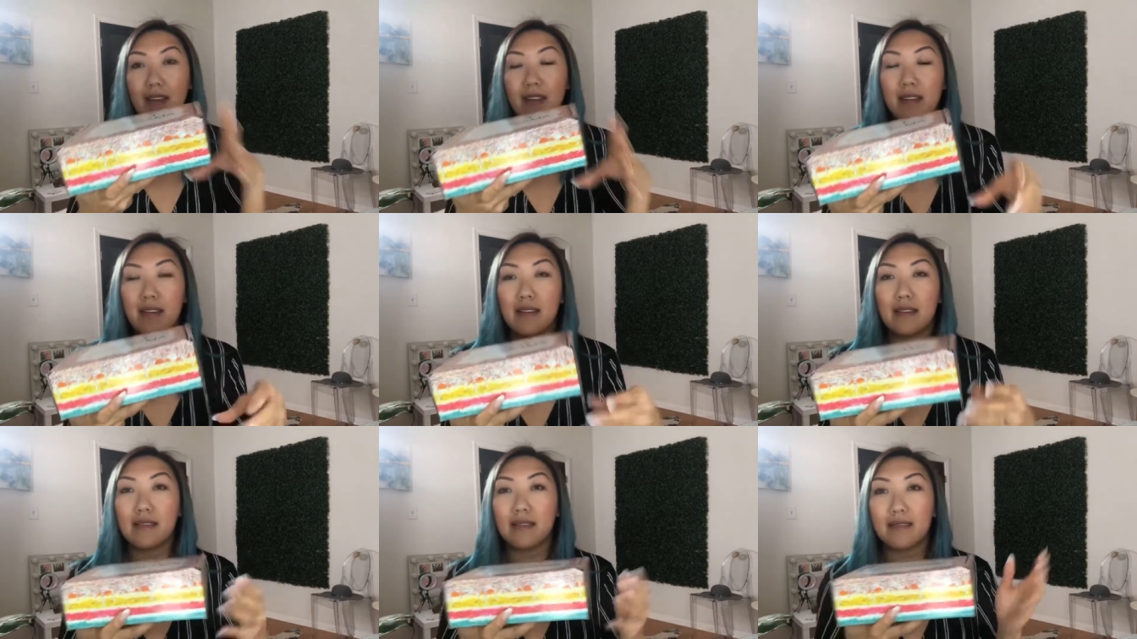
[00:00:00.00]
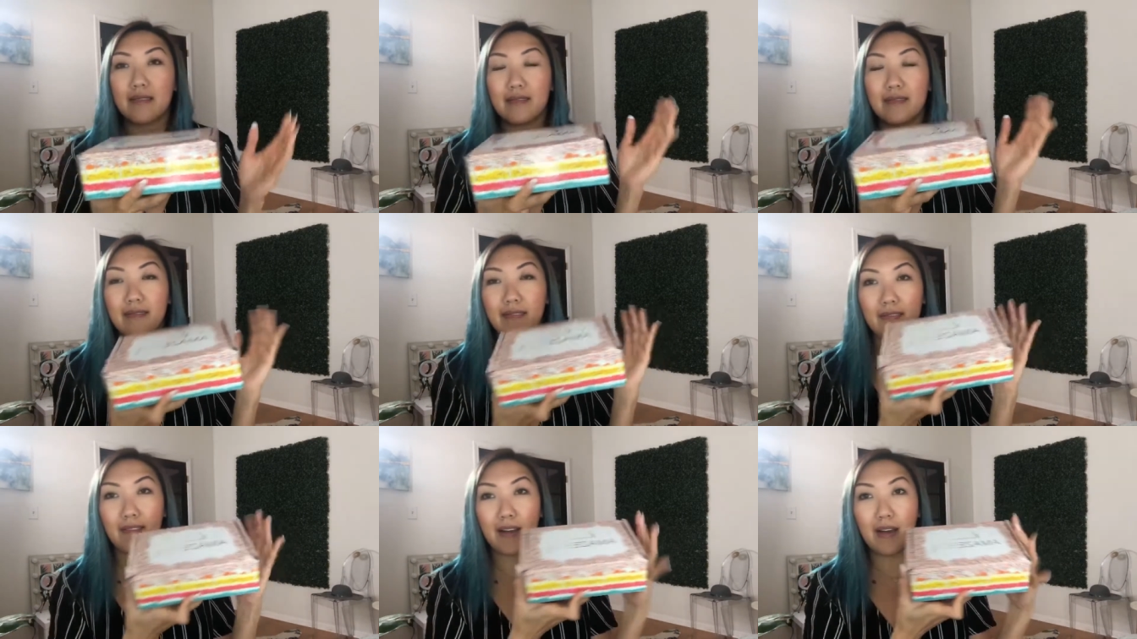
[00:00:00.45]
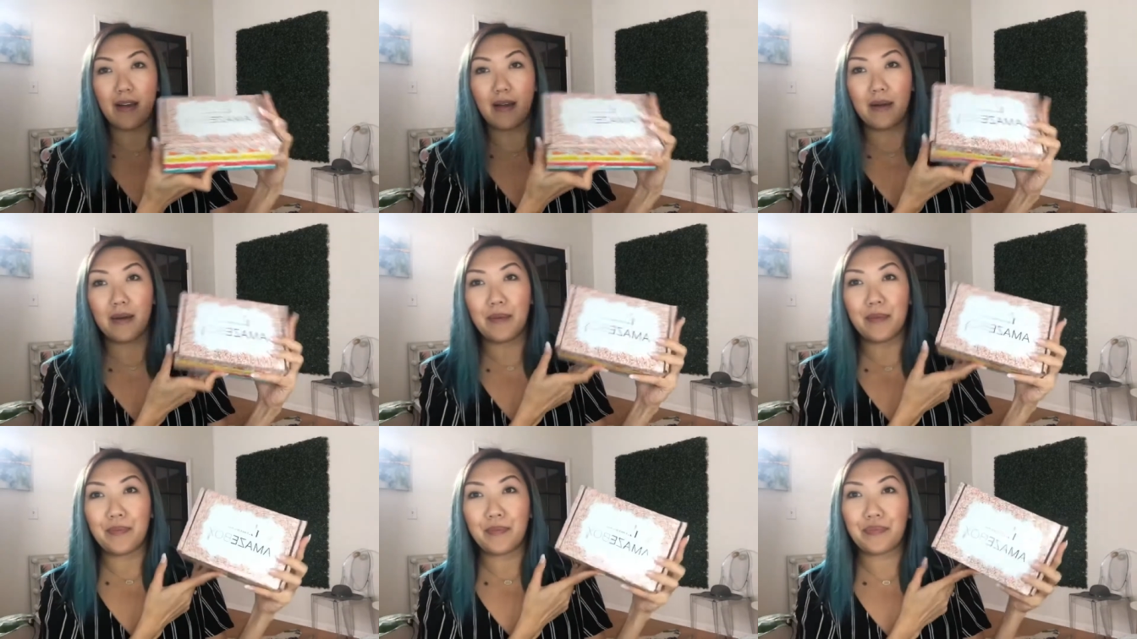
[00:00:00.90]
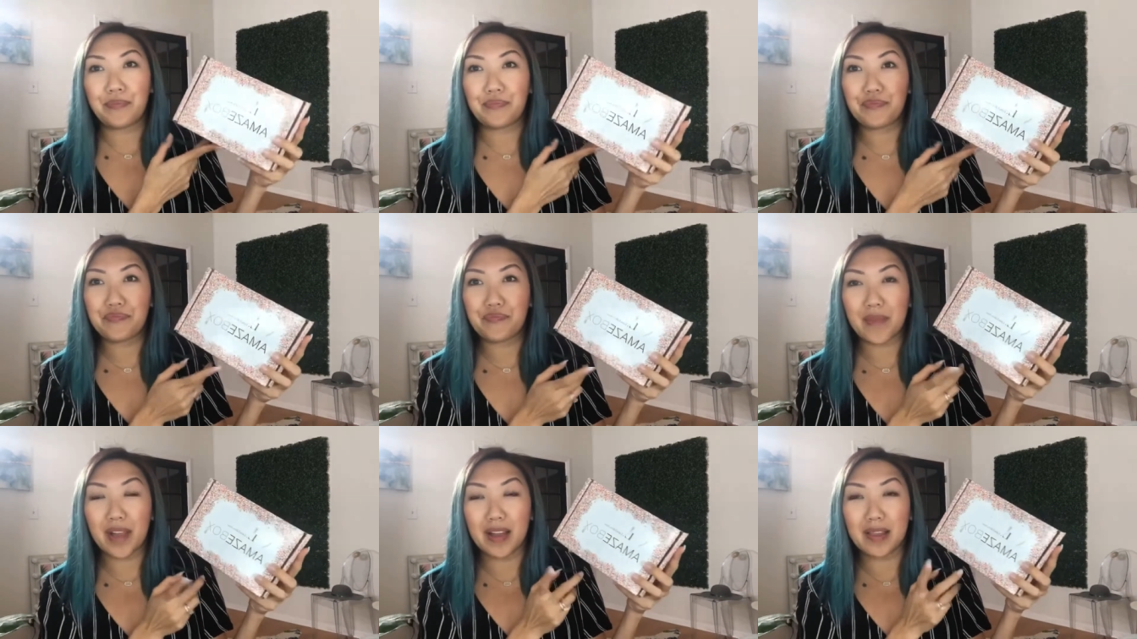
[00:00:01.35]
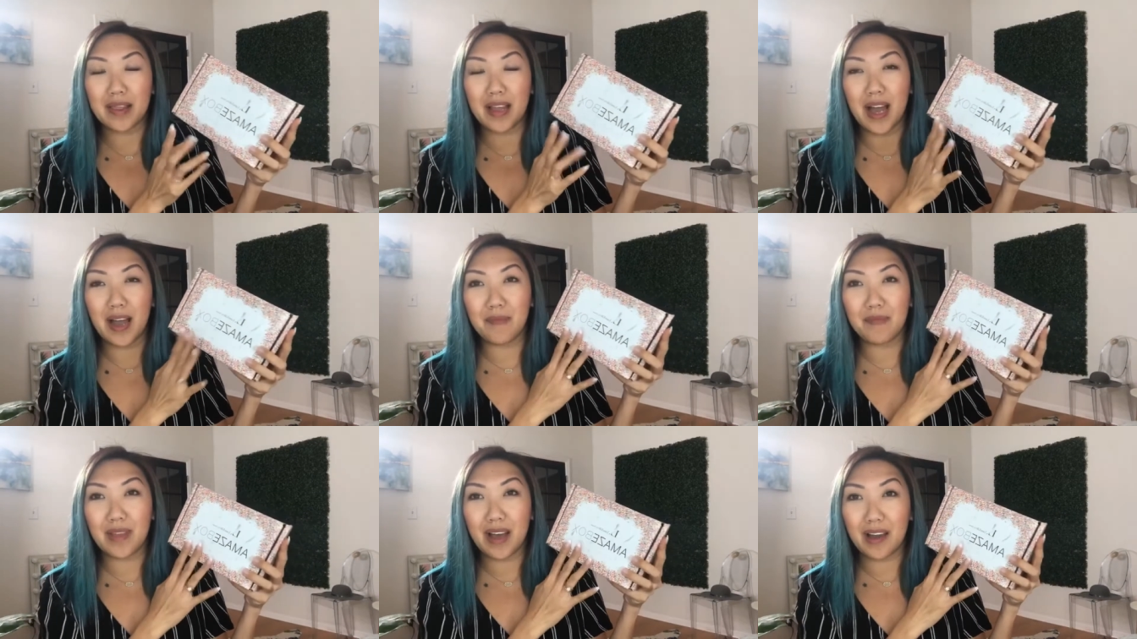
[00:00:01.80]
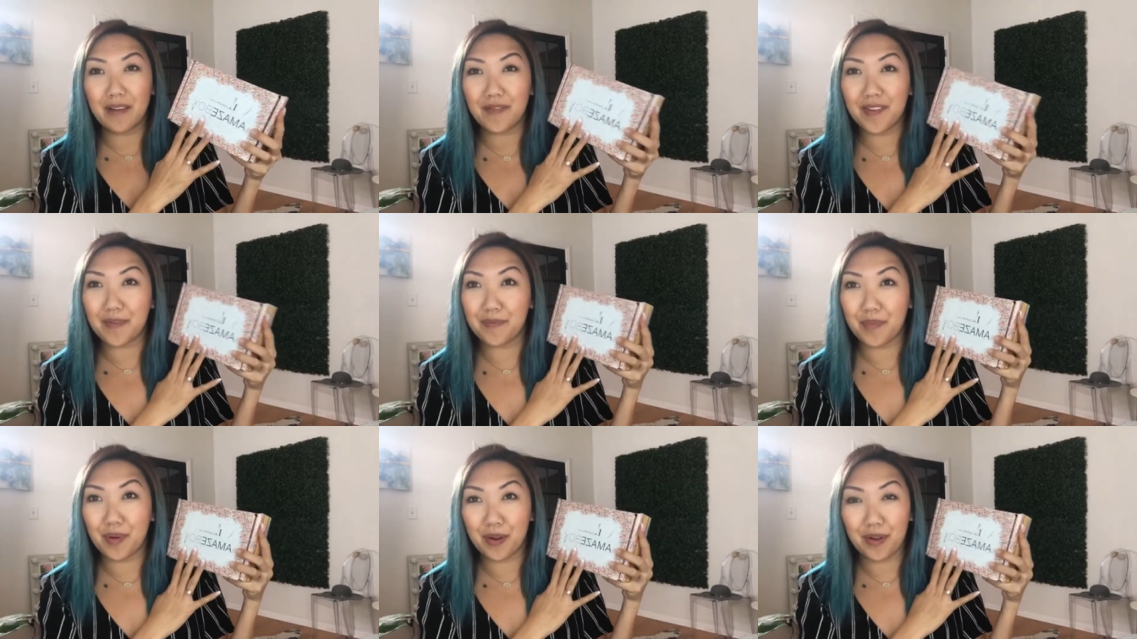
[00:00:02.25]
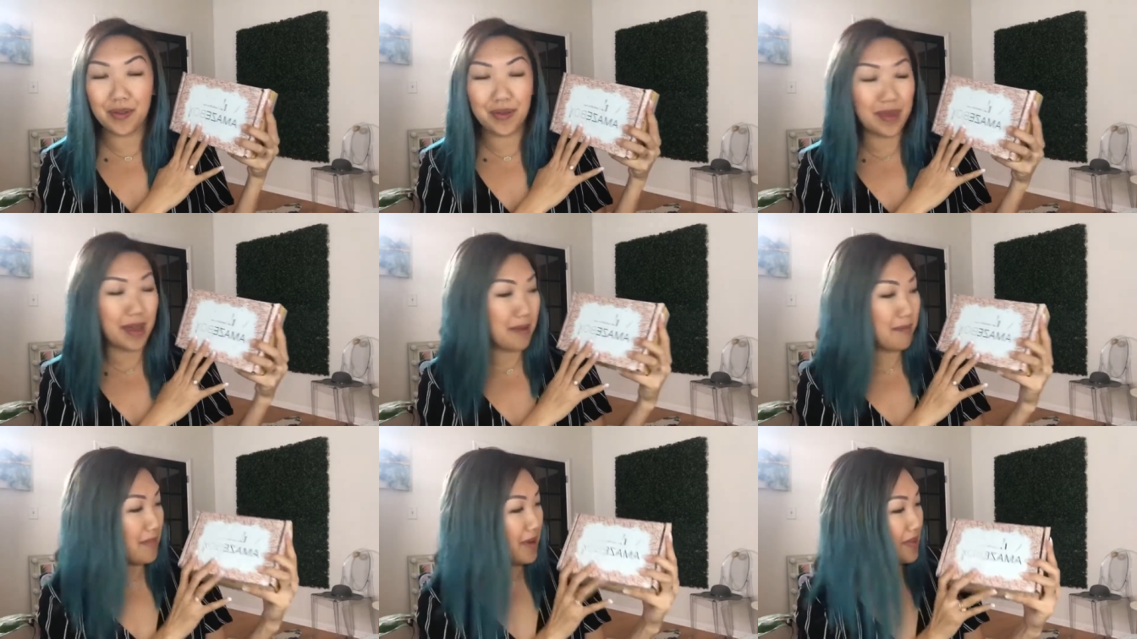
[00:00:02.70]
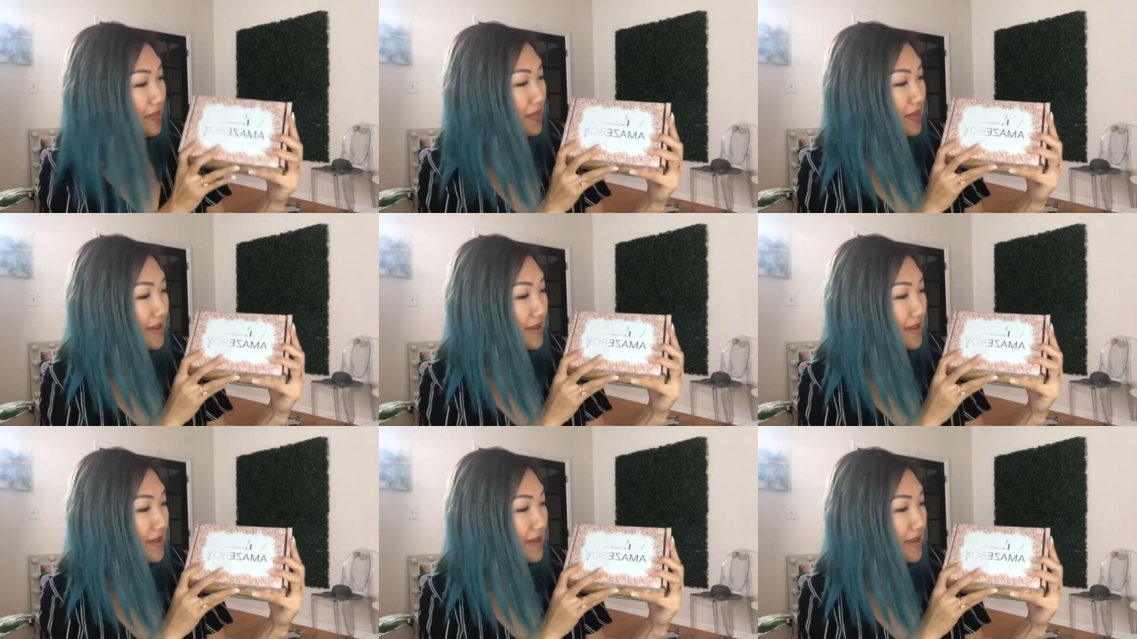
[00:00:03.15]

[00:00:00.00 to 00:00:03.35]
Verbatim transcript: is um, Limelife's birthday month